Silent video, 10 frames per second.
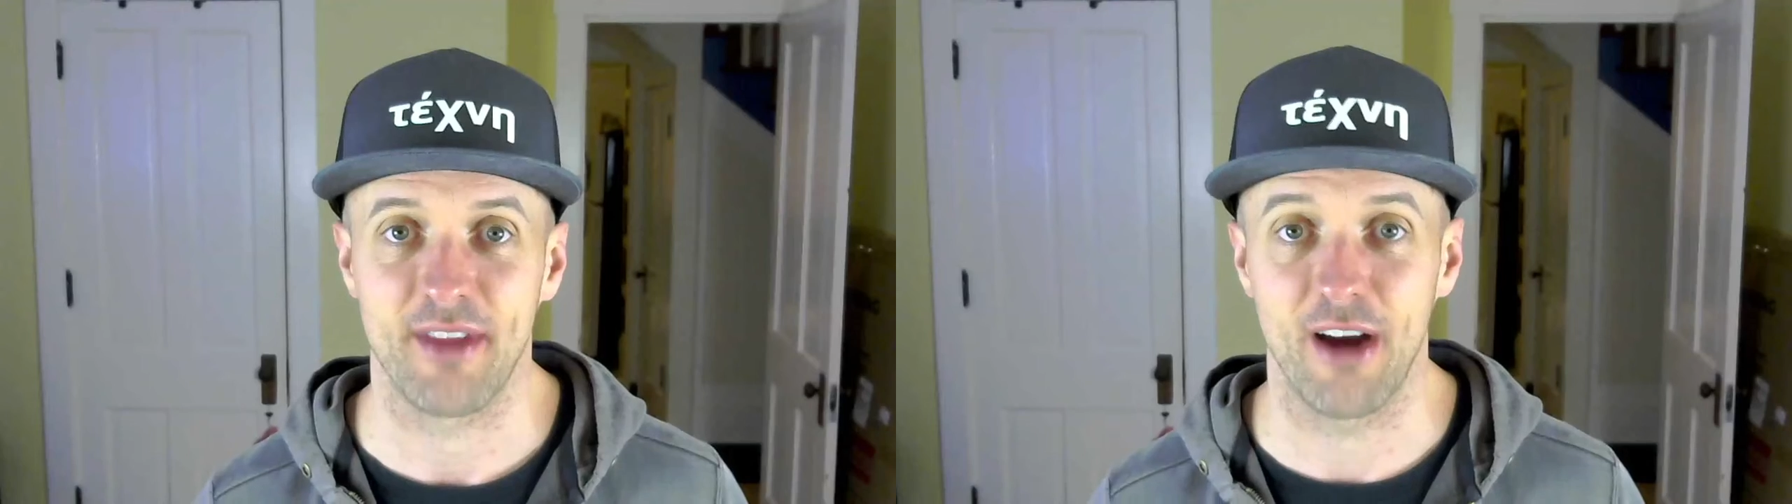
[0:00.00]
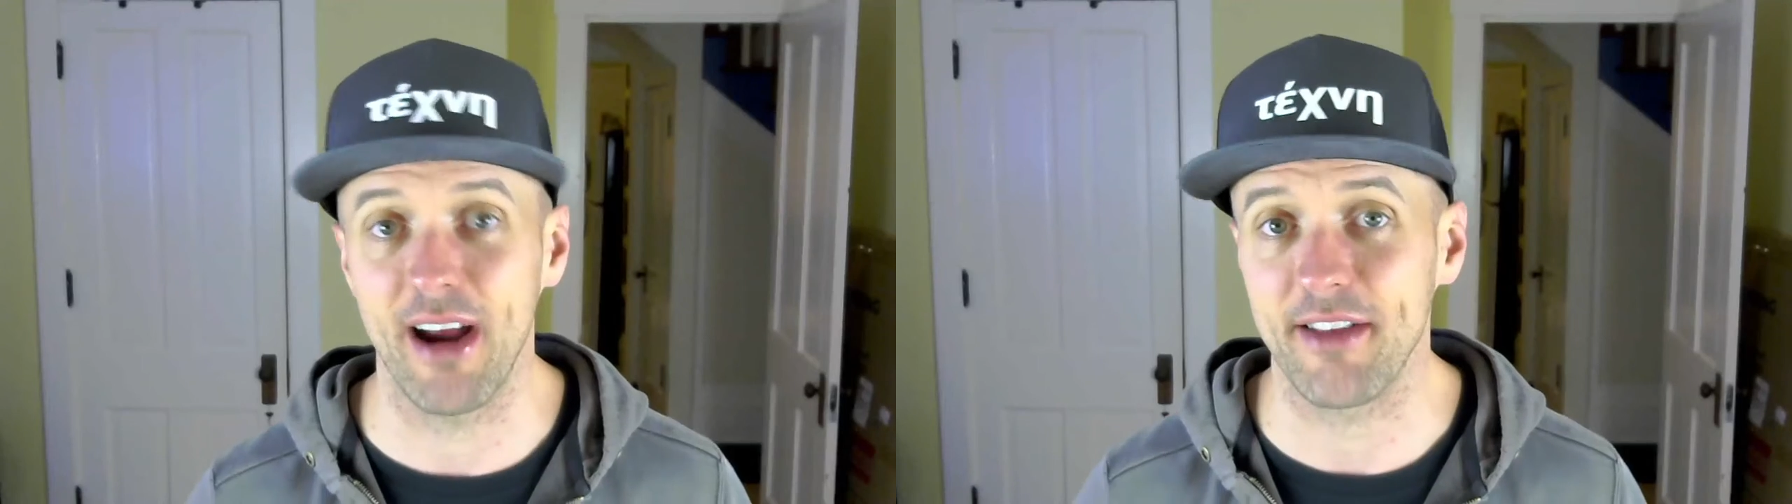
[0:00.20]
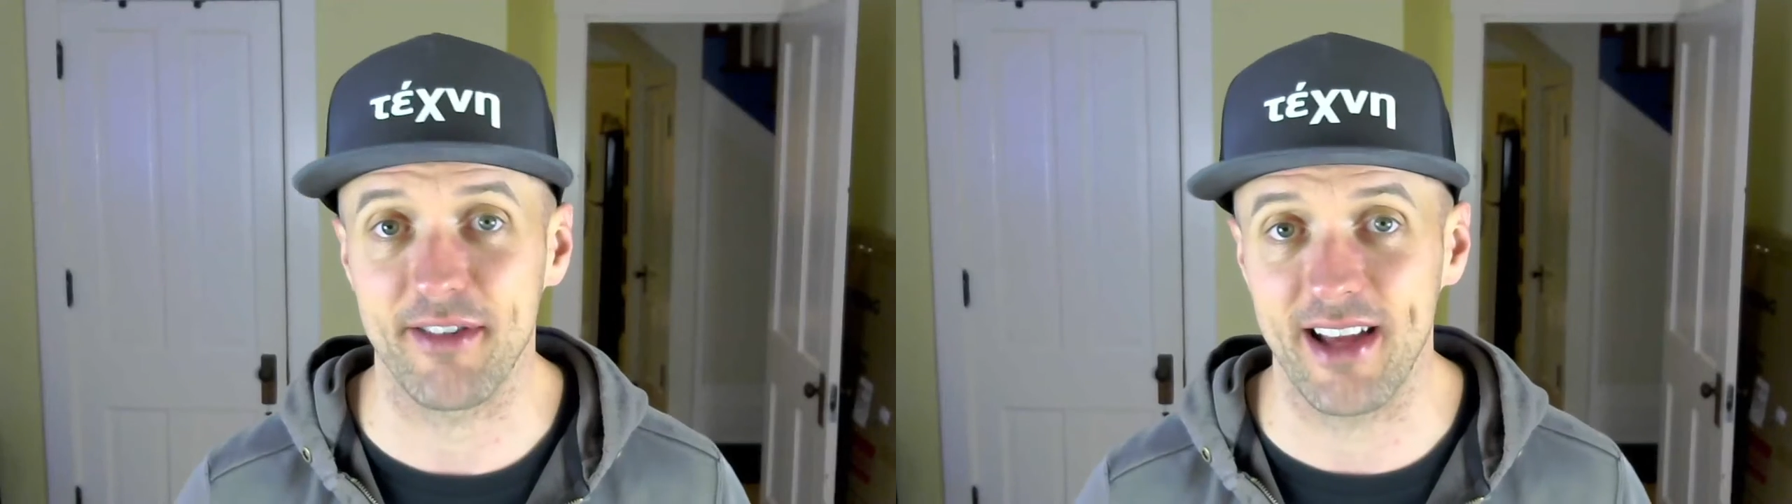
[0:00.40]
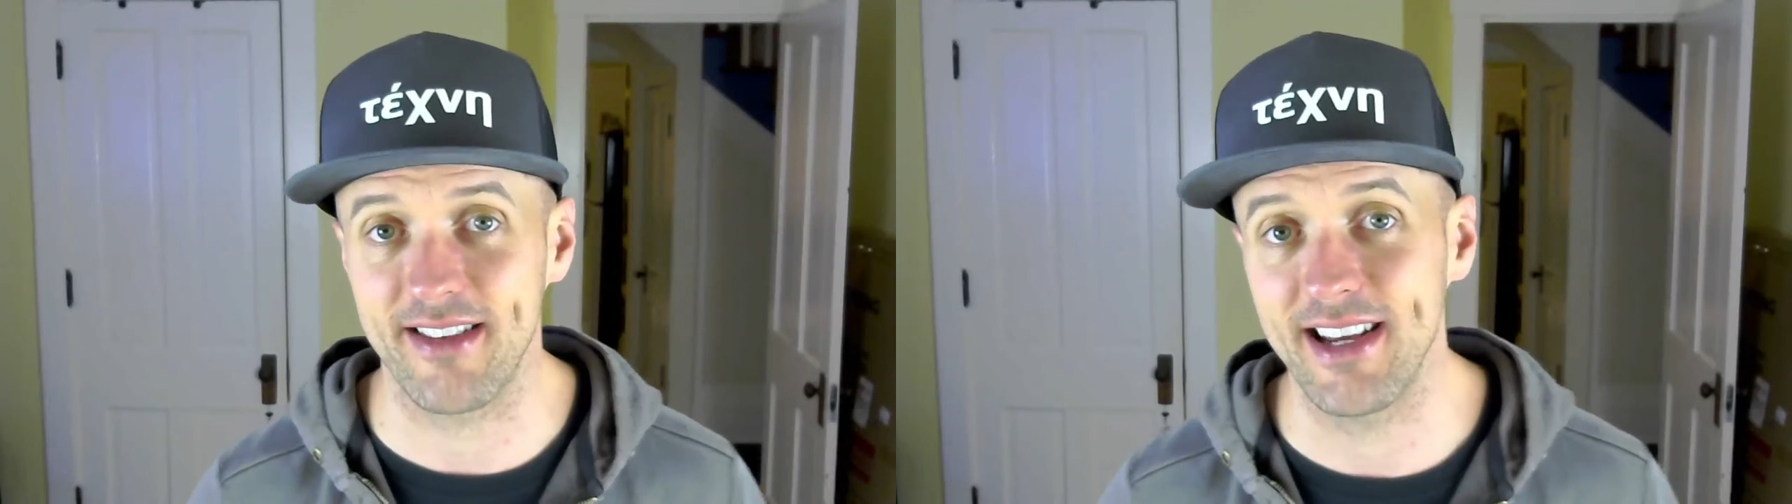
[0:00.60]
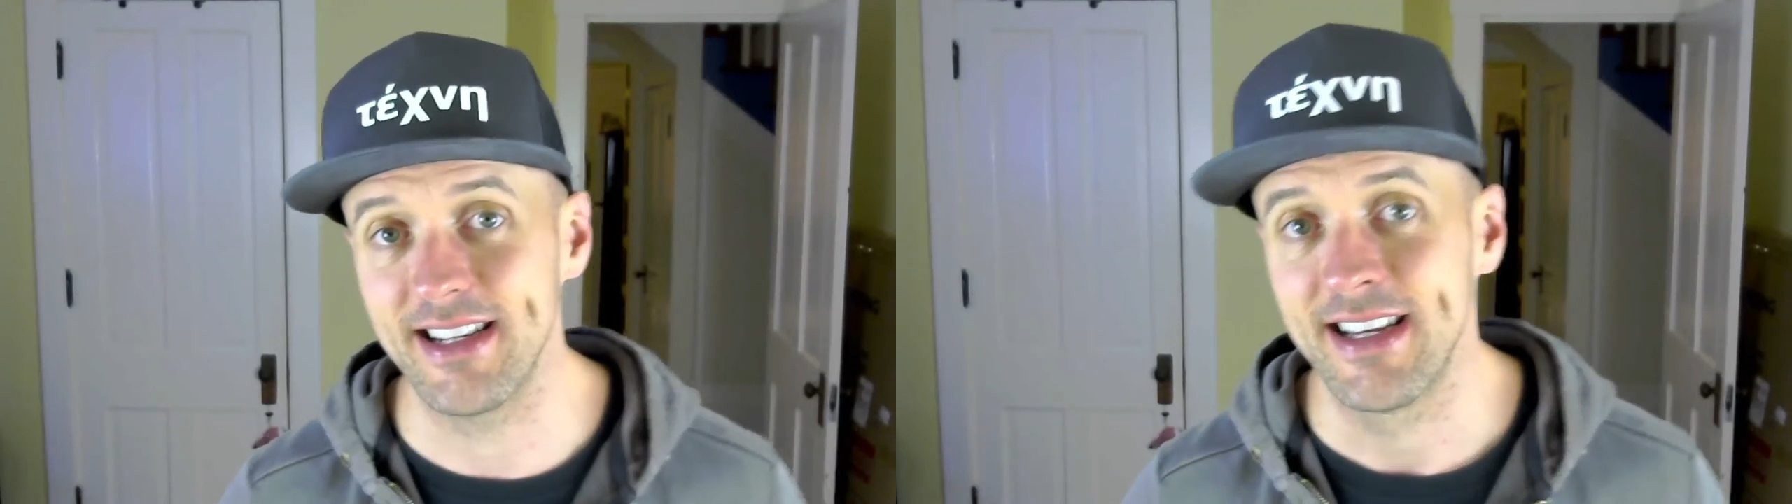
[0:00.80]
All right, so
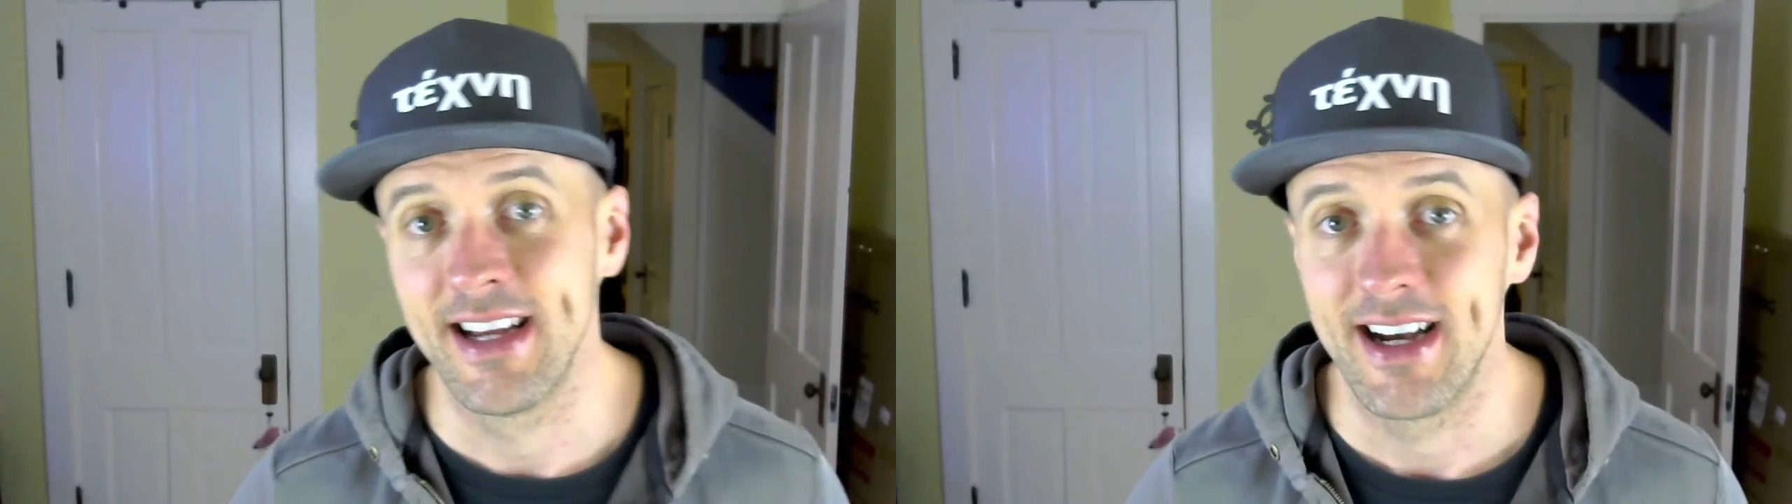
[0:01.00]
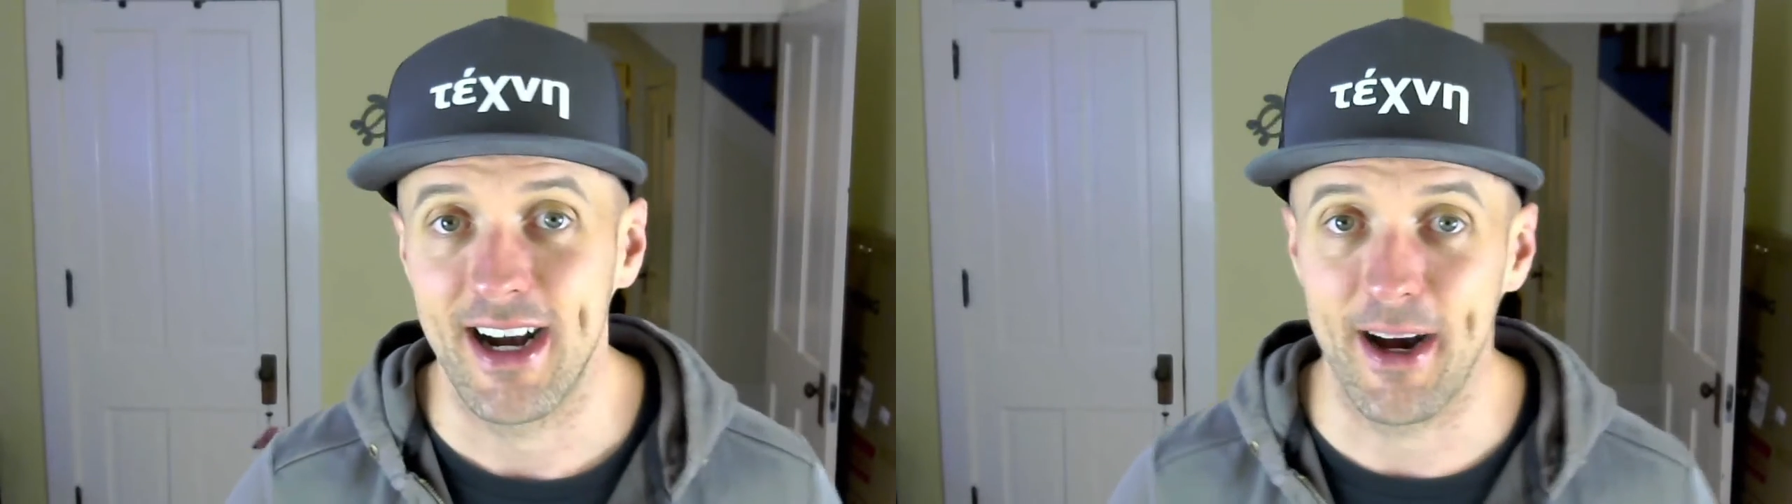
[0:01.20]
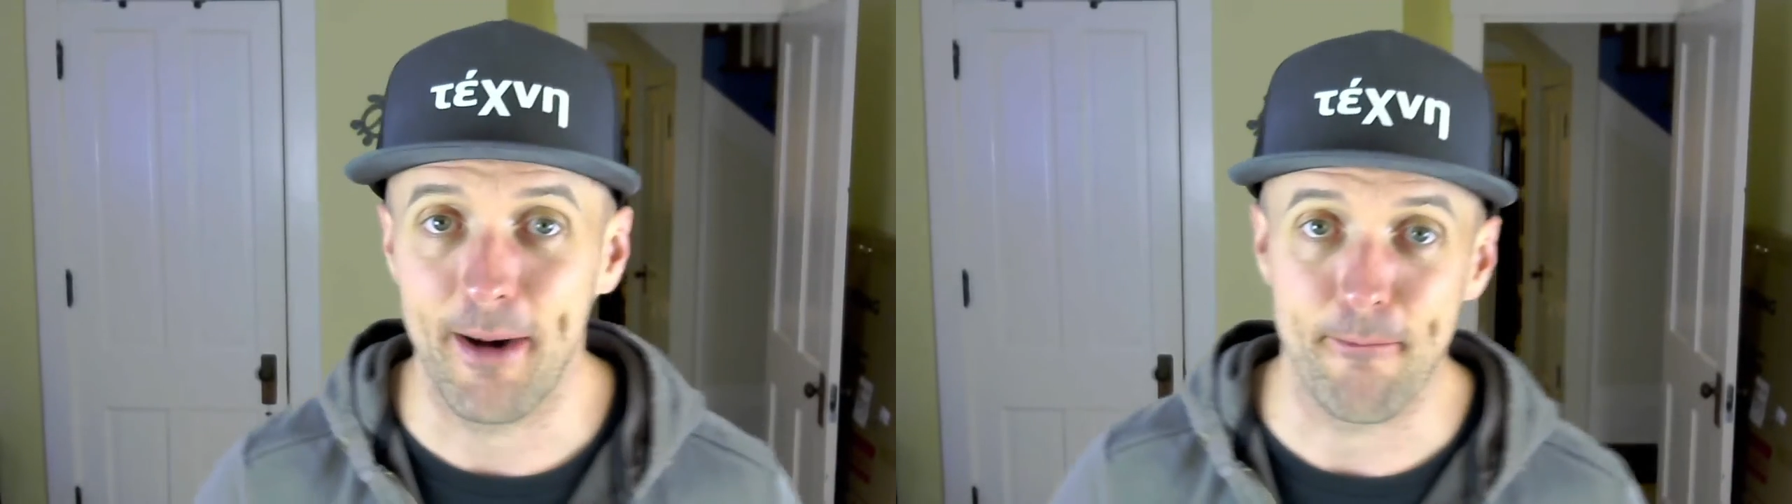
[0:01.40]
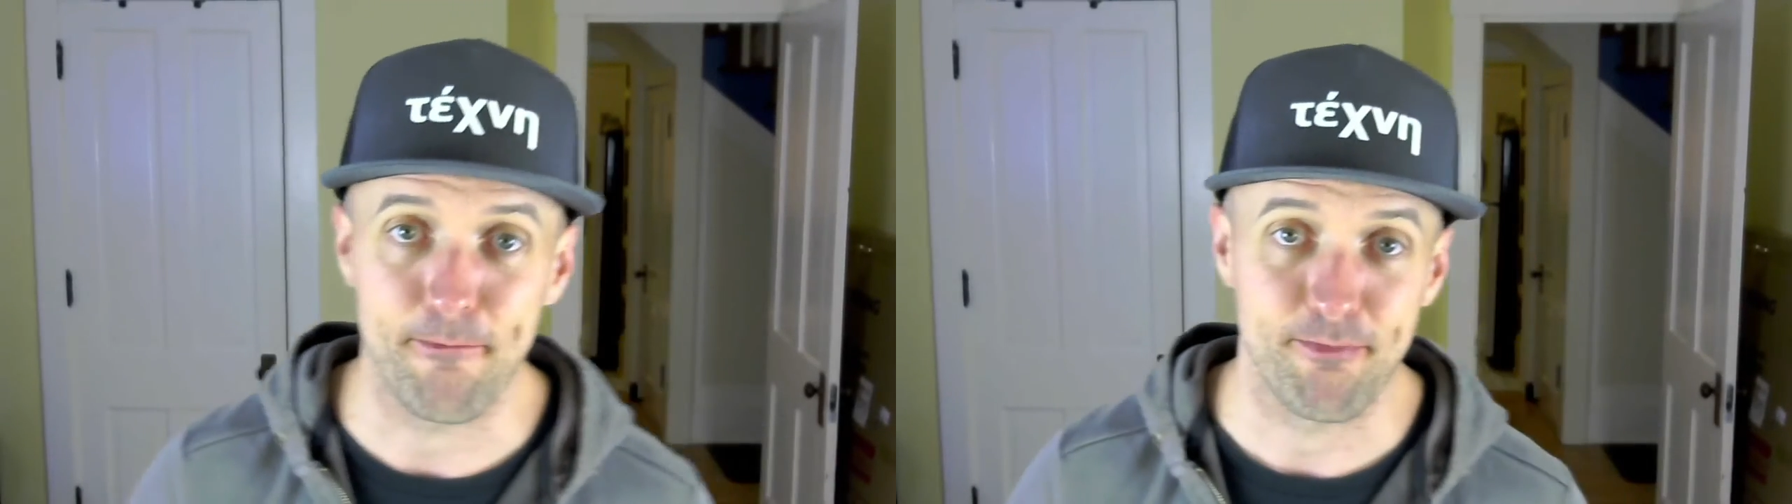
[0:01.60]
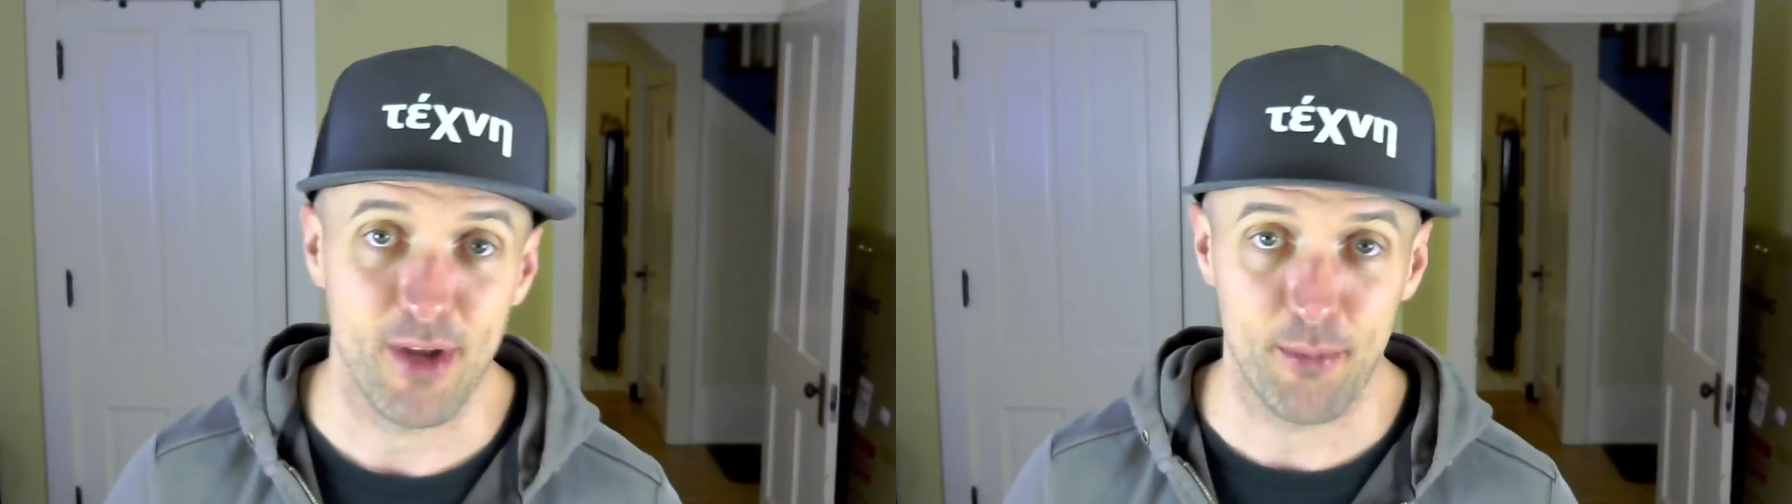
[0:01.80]
that's it. Um,